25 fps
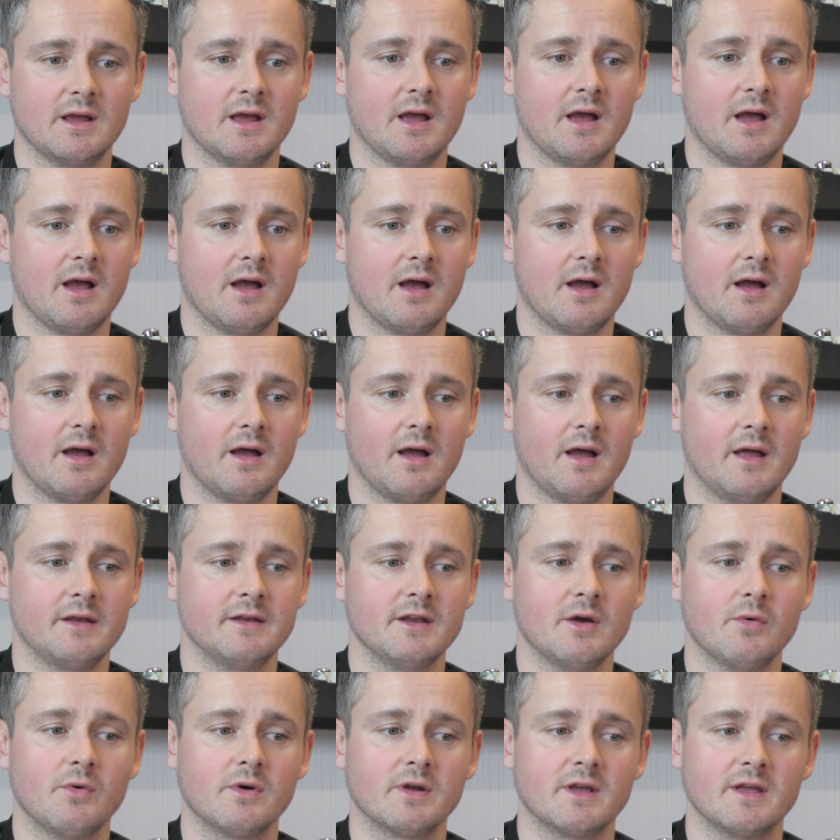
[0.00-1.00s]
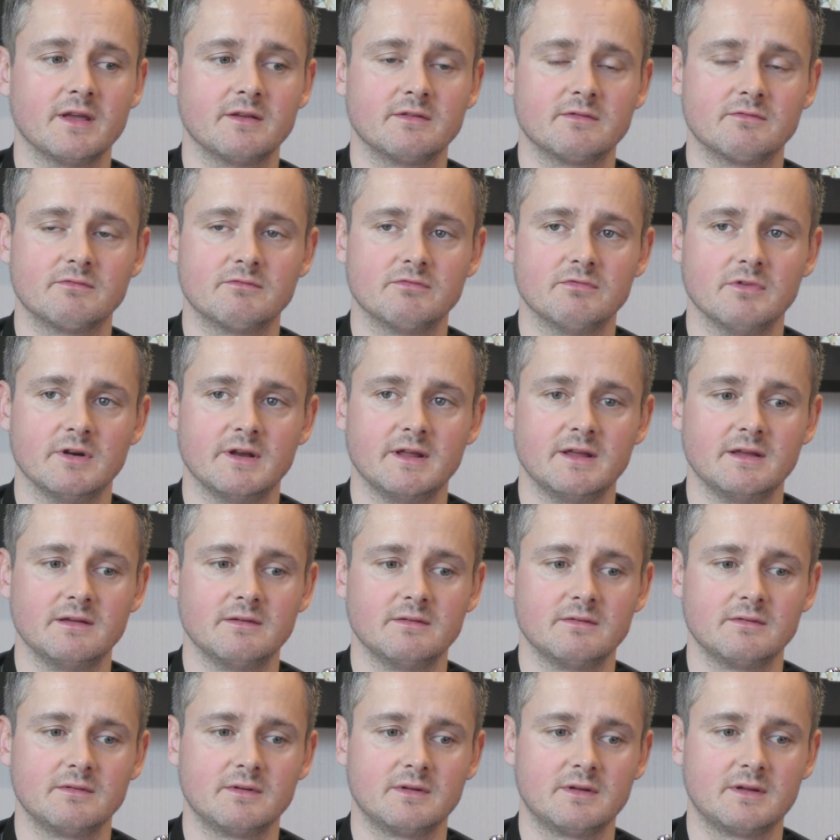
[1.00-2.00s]
uh, and no one could really
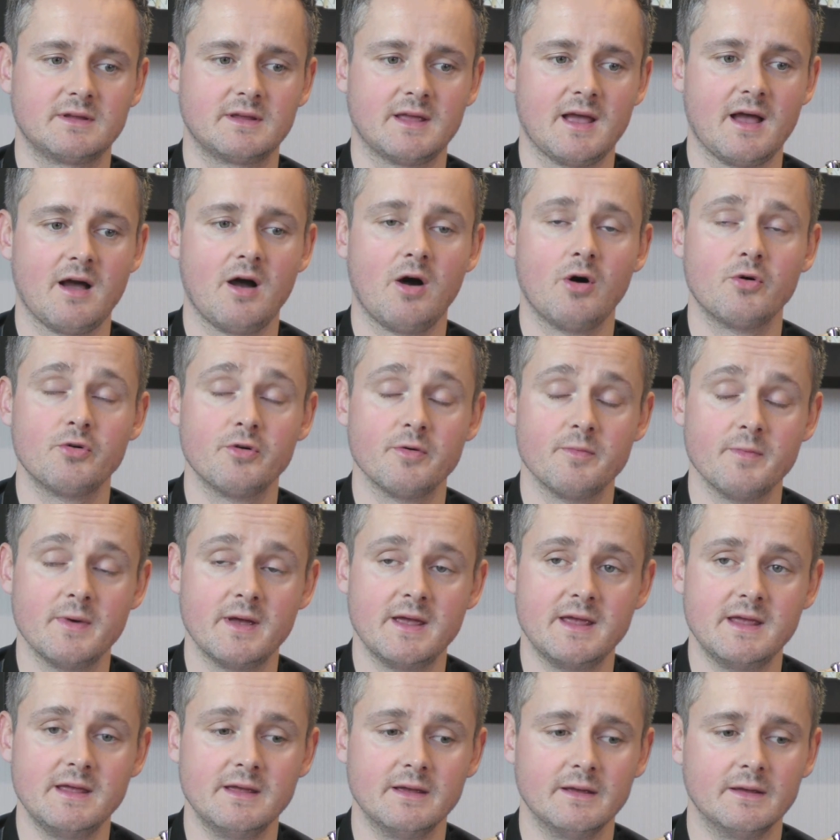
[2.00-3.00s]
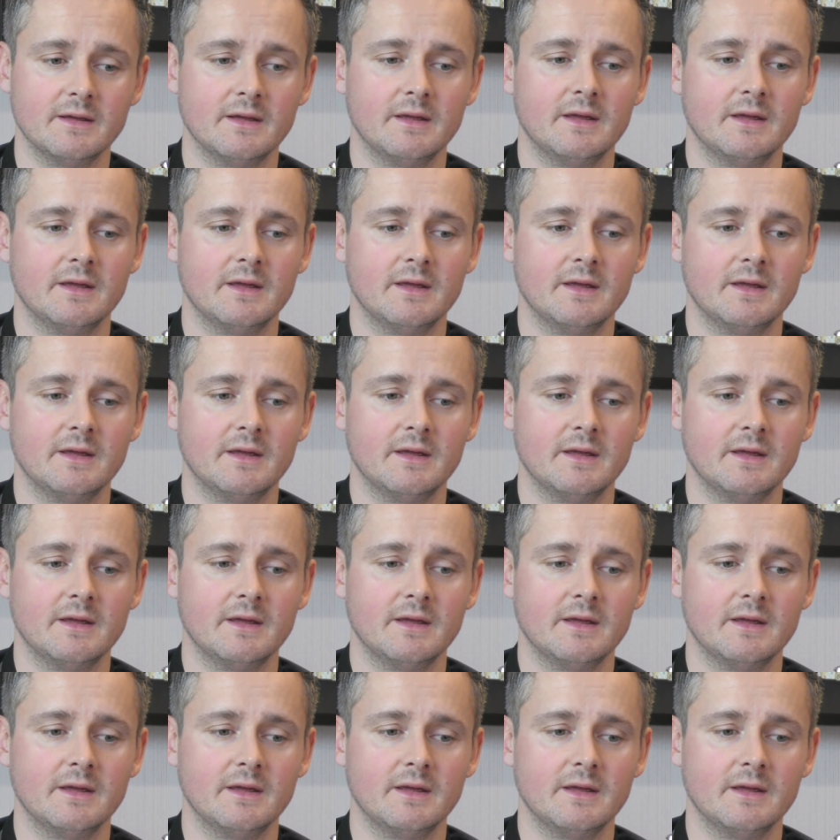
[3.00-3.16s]
get hold of me.